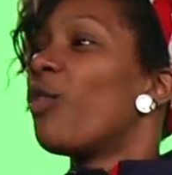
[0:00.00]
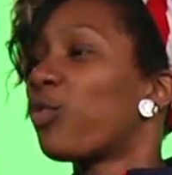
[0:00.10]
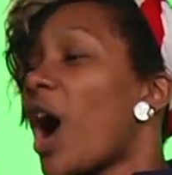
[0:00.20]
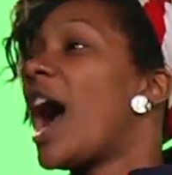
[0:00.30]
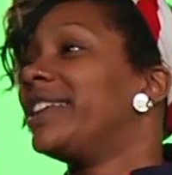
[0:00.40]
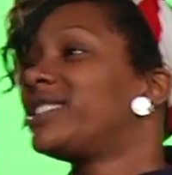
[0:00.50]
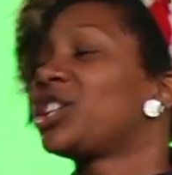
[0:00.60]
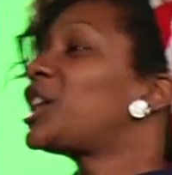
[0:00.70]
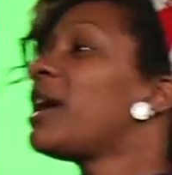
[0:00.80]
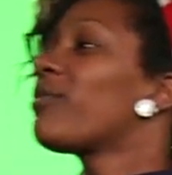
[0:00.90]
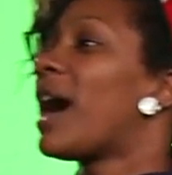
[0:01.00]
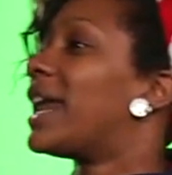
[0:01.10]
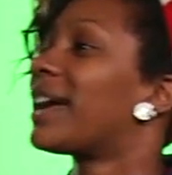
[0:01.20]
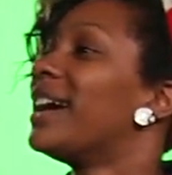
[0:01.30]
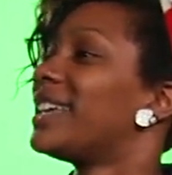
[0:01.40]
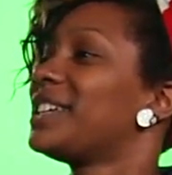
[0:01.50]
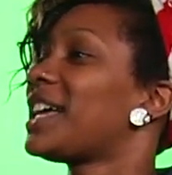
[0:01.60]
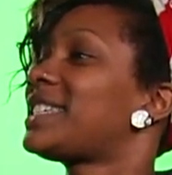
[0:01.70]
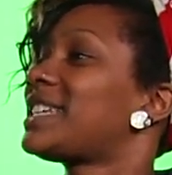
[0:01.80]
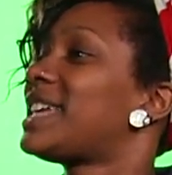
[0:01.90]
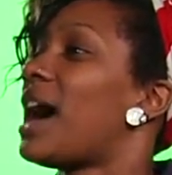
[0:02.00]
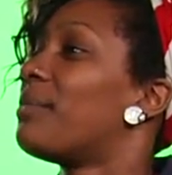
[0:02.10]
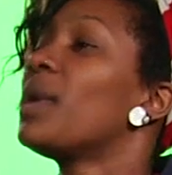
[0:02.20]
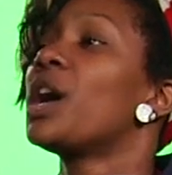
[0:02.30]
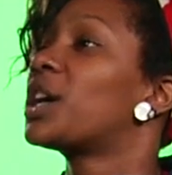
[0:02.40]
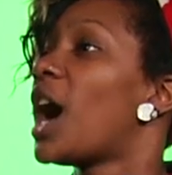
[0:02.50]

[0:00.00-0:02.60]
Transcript: Run, just keep running until I say stop.